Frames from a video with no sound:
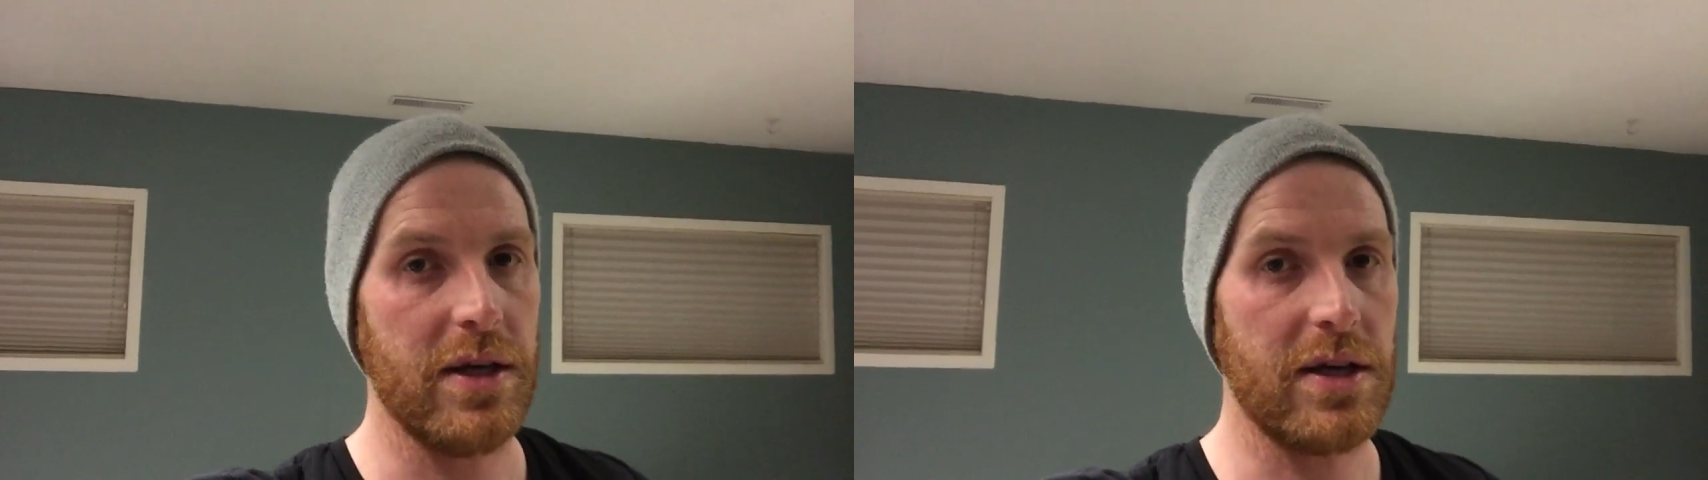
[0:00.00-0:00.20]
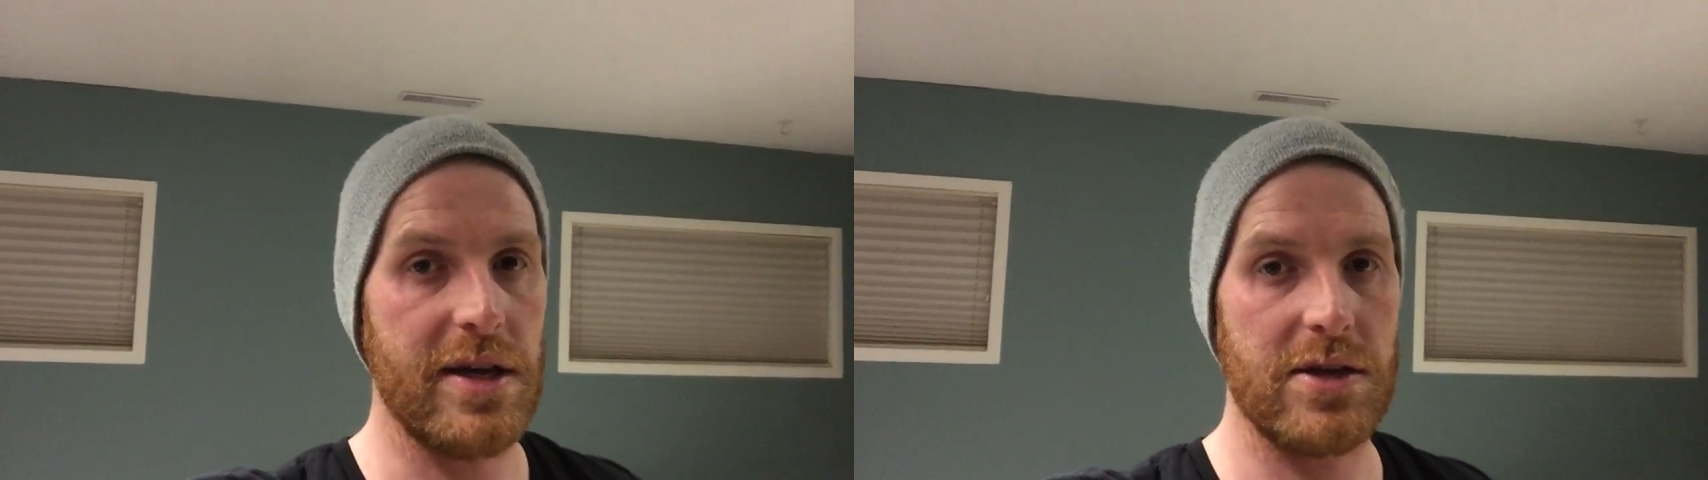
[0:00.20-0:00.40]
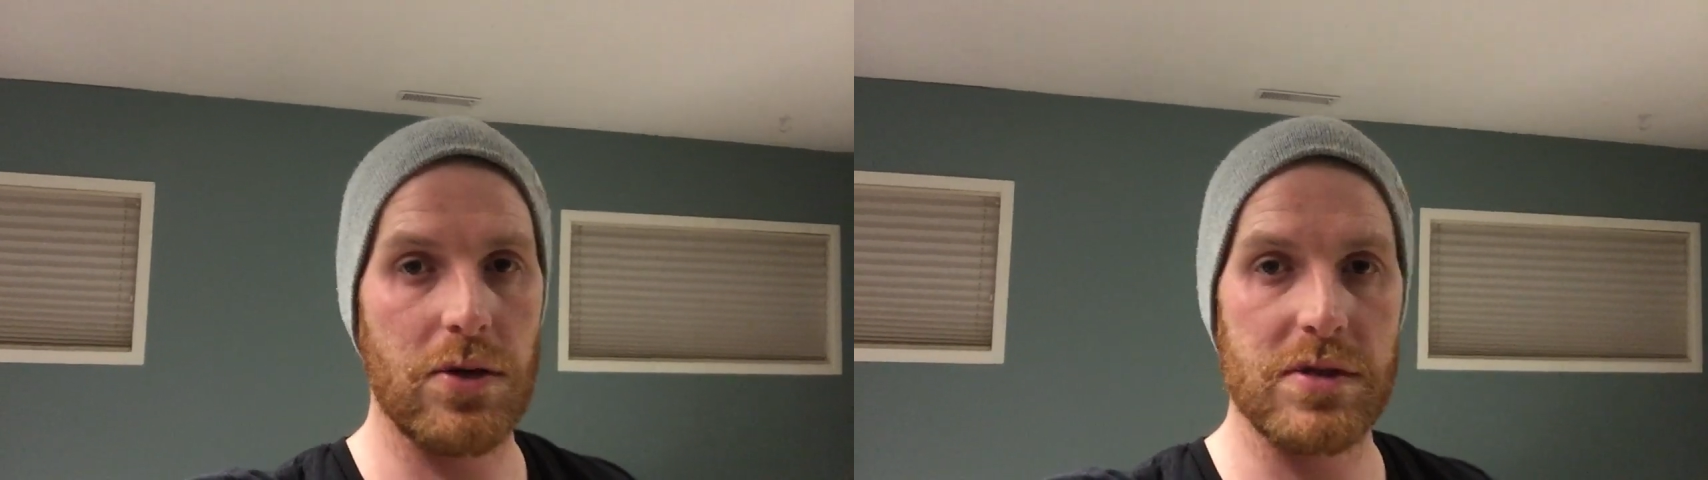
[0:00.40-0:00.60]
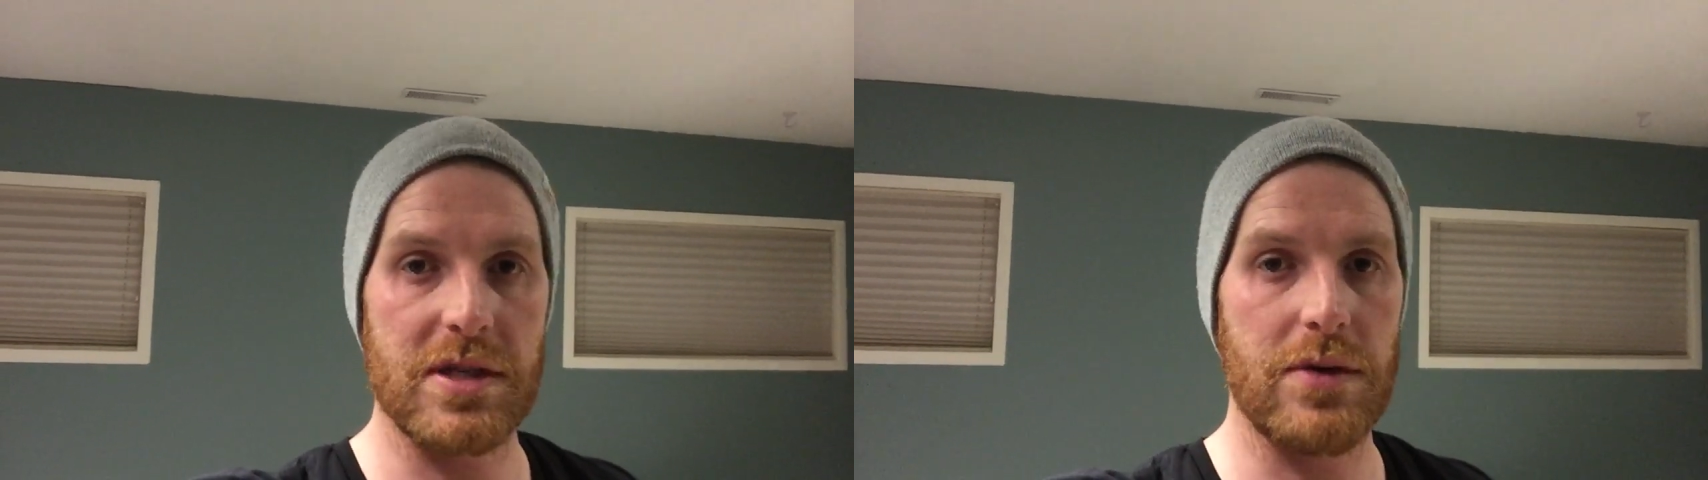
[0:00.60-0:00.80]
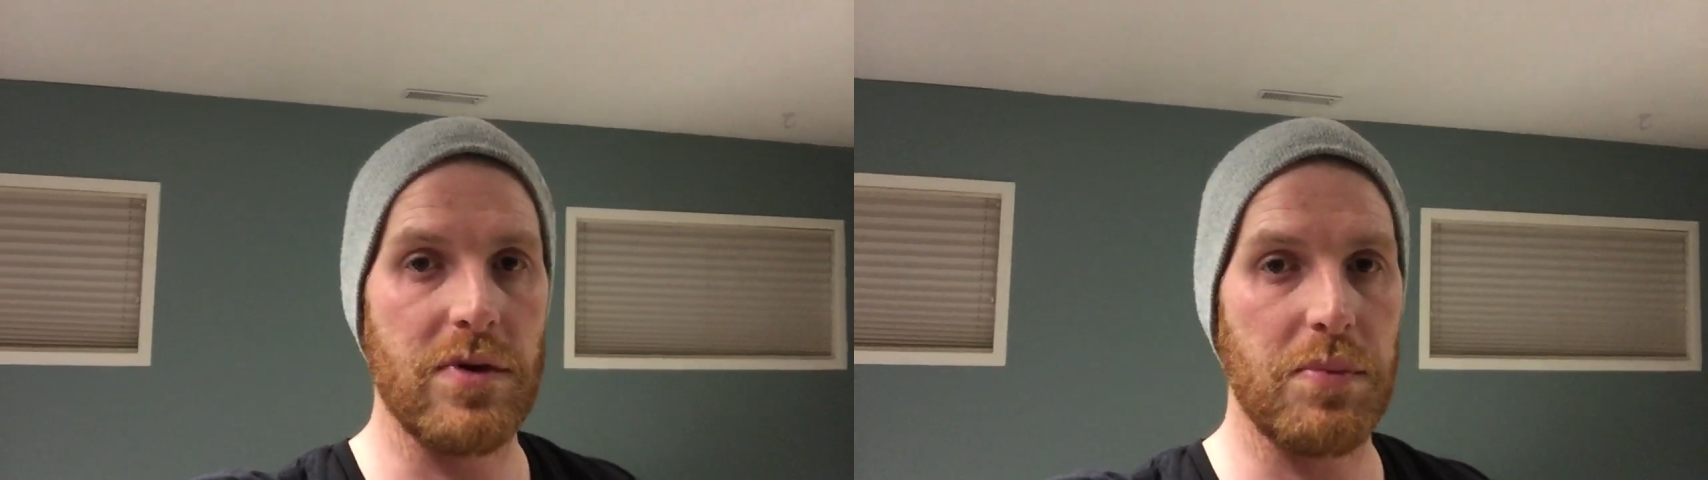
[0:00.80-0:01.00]
ketones
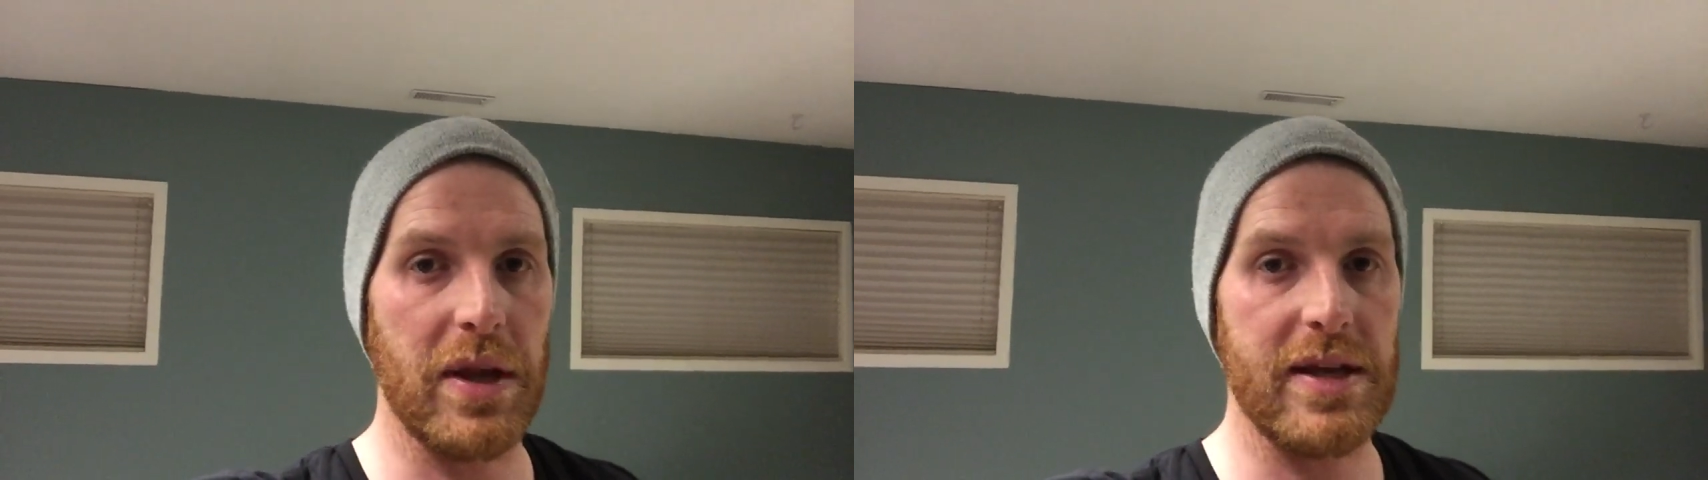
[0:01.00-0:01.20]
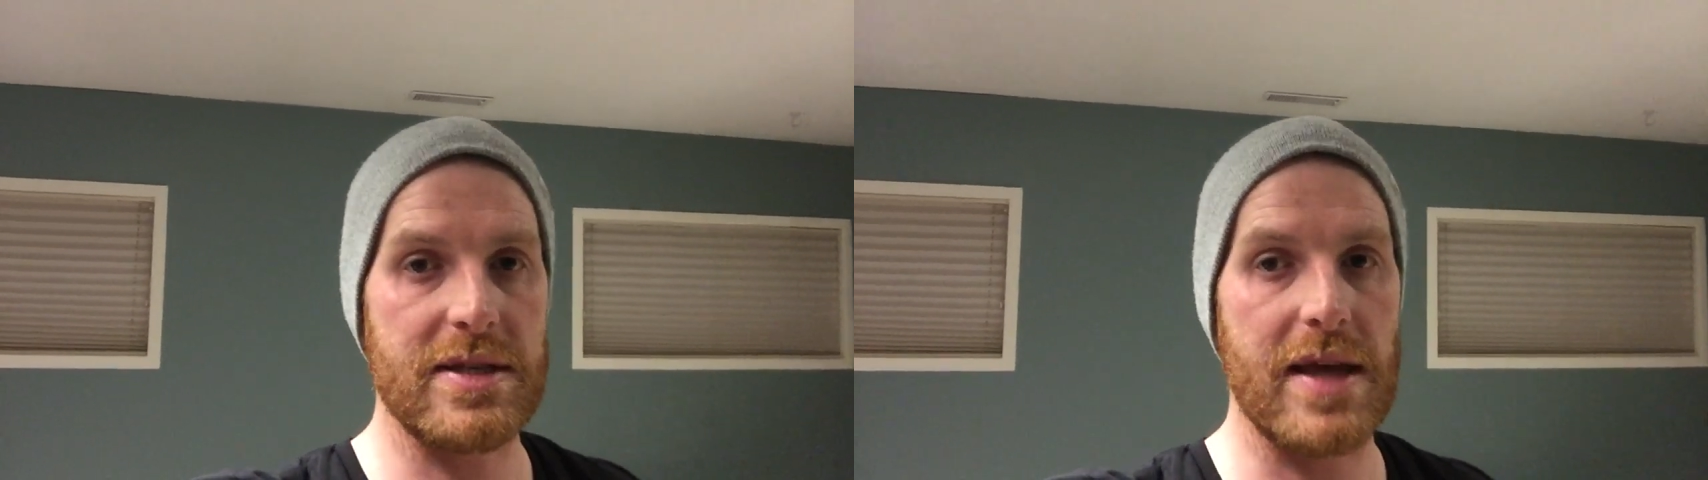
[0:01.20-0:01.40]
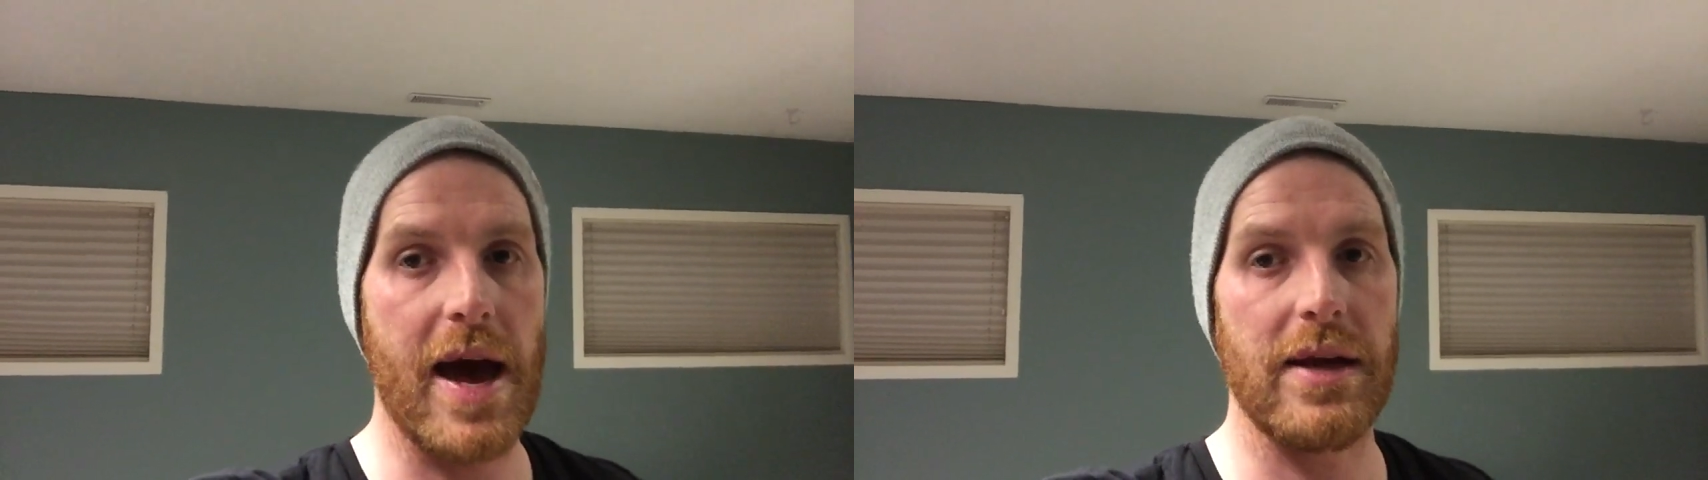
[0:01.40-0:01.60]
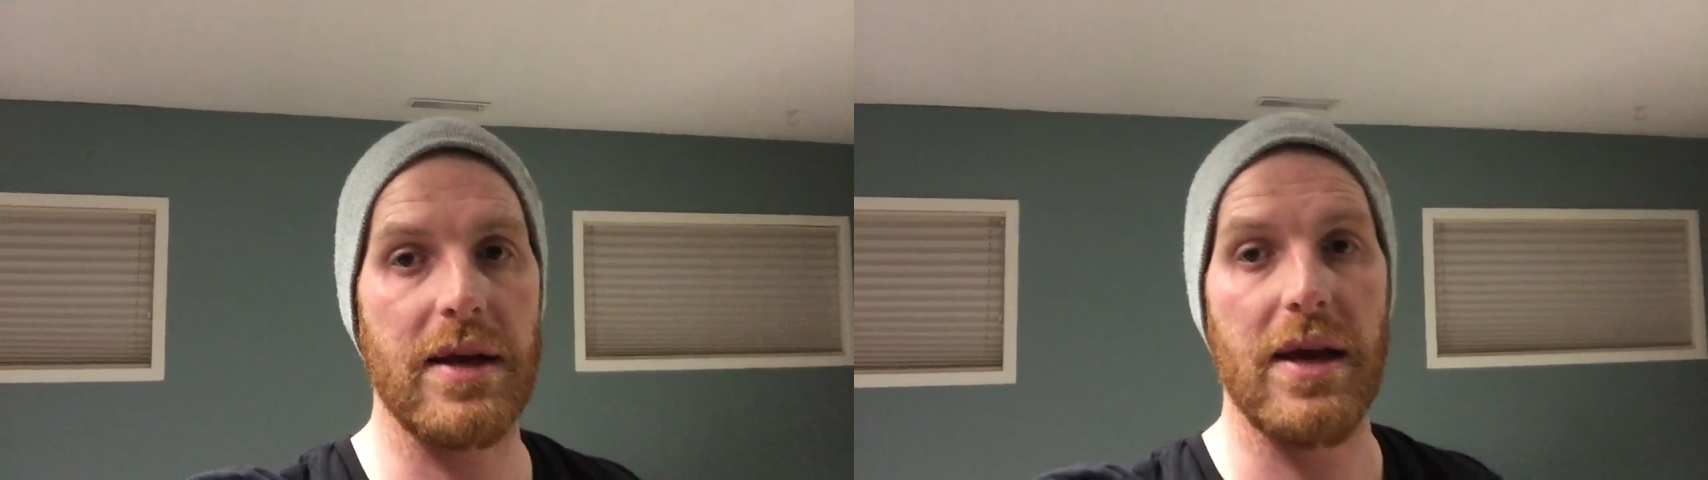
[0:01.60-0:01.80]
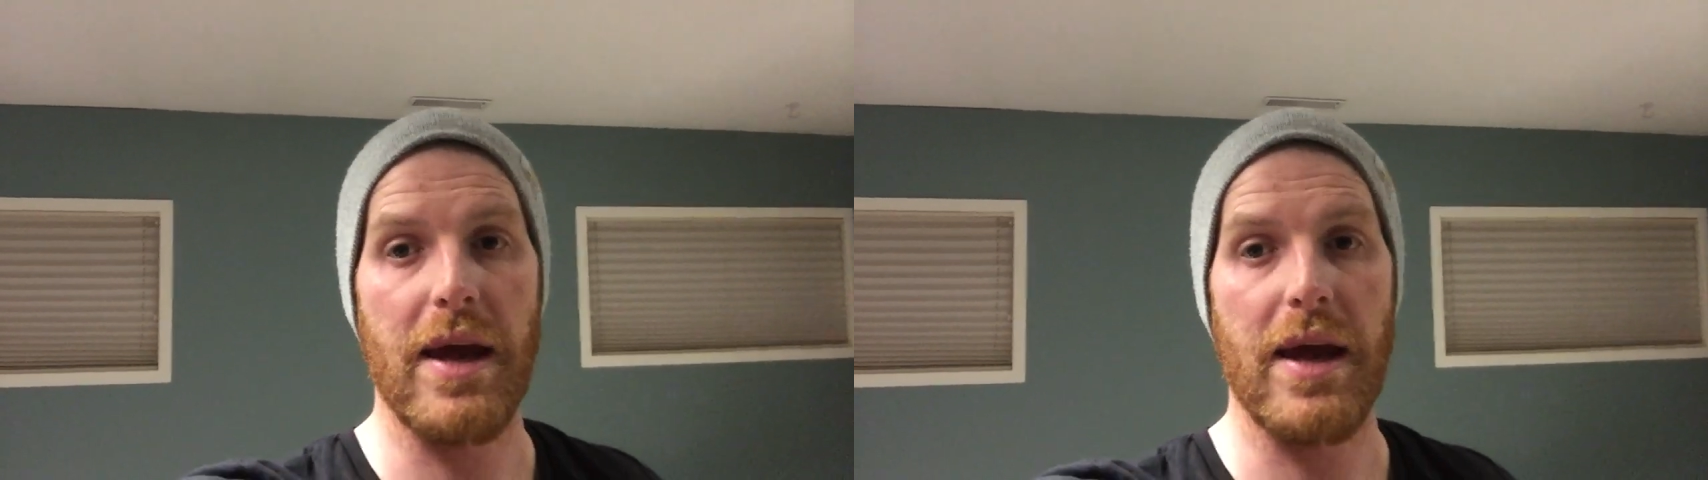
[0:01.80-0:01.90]
can replace that.